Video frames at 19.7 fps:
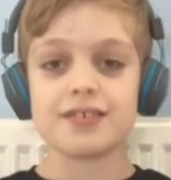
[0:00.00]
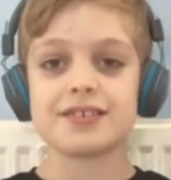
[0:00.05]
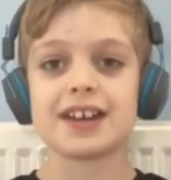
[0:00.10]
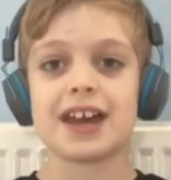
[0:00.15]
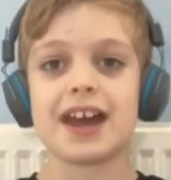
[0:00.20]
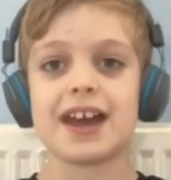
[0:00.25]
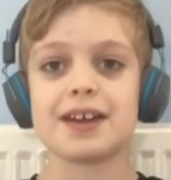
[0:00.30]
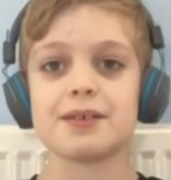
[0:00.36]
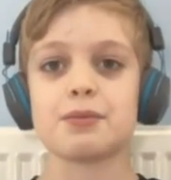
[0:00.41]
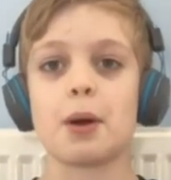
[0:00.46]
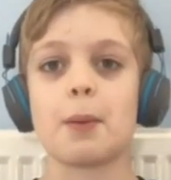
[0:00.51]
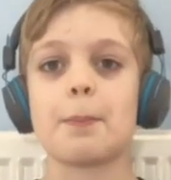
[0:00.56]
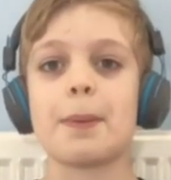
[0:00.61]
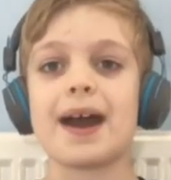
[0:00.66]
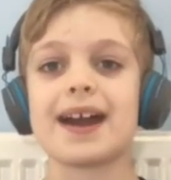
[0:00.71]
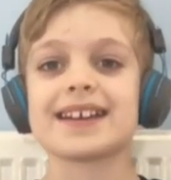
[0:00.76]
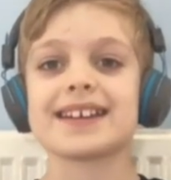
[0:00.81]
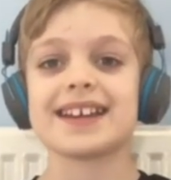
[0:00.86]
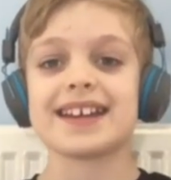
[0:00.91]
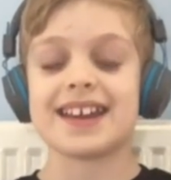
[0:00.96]
Okay, we're
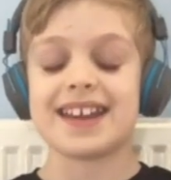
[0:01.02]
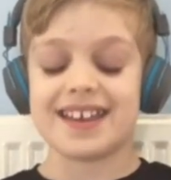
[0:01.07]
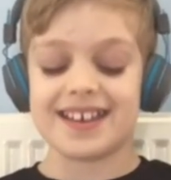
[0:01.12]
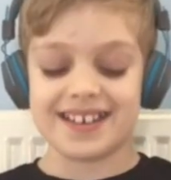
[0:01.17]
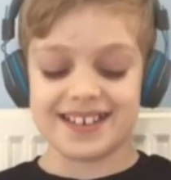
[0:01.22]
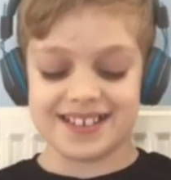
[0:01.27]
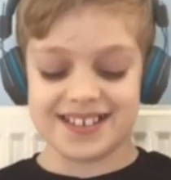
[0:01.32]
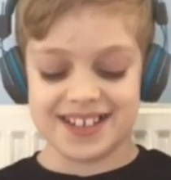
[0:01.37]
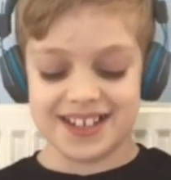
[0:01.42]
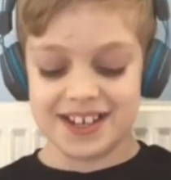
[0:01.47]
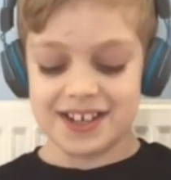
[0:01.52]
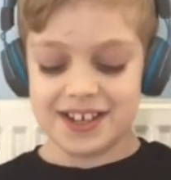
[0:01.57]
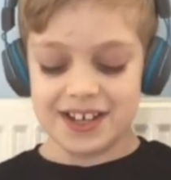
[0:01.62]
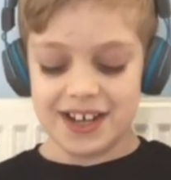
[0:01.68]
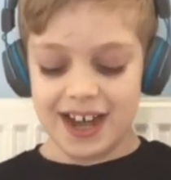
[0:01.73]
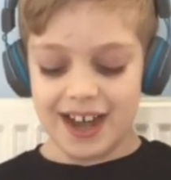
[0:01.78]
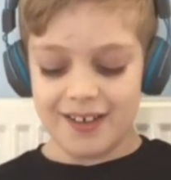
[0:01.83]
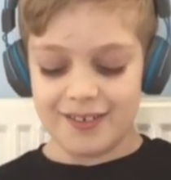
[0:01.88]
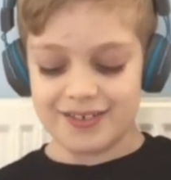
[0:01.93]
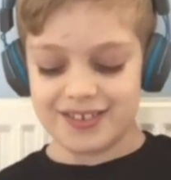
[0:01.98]
back in it.
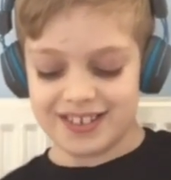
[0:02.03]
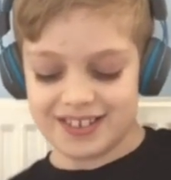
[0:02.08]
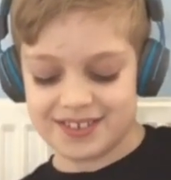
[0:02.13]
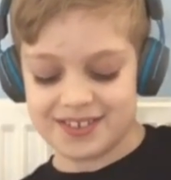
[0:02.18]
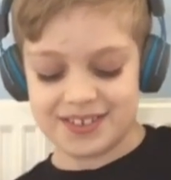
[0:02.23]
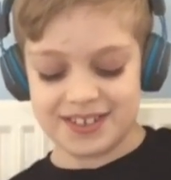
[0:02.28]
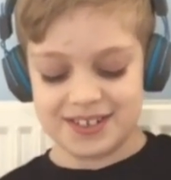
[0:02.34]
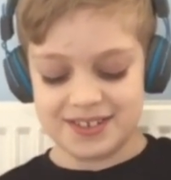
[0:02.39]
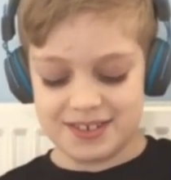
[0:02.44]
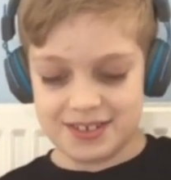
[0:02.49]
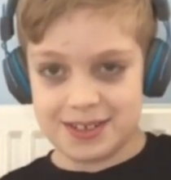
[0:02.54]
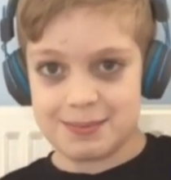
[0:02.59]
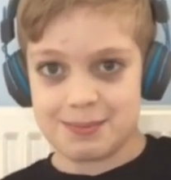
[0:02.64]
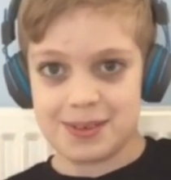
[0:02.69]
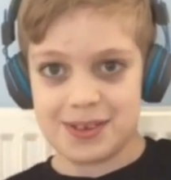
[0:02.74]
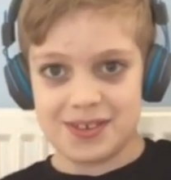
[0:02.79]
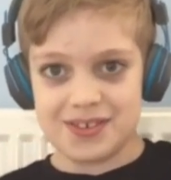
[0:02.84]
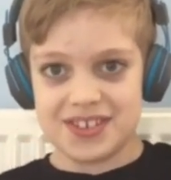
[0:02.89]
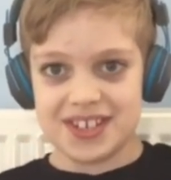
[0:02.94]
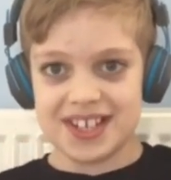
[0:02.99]
I was listening to the
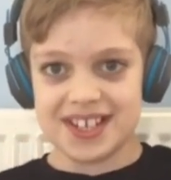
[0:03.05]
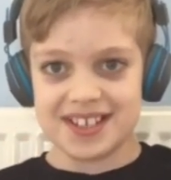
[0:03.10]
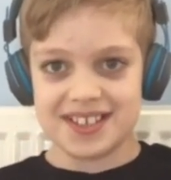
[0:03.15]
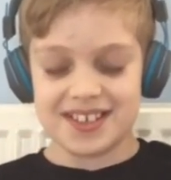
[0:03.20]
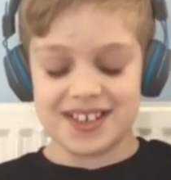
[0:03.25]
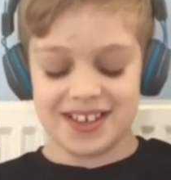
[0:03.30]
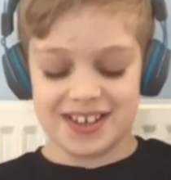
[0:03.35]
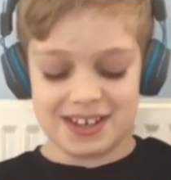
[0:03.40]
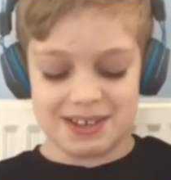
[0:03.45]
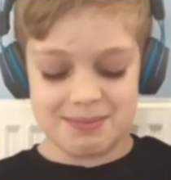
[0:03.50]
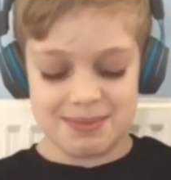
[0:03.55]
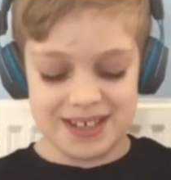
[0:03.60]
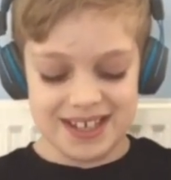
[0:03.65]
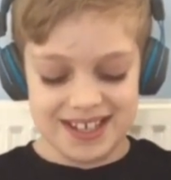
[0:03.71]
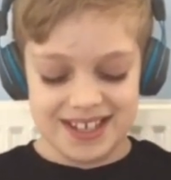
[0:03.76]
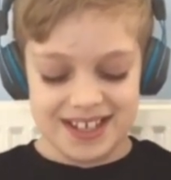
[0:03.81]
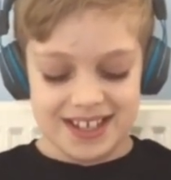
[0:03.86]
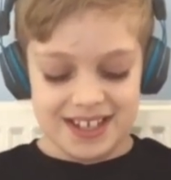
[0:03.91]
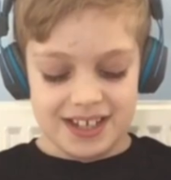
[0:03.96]
music a tiny bit.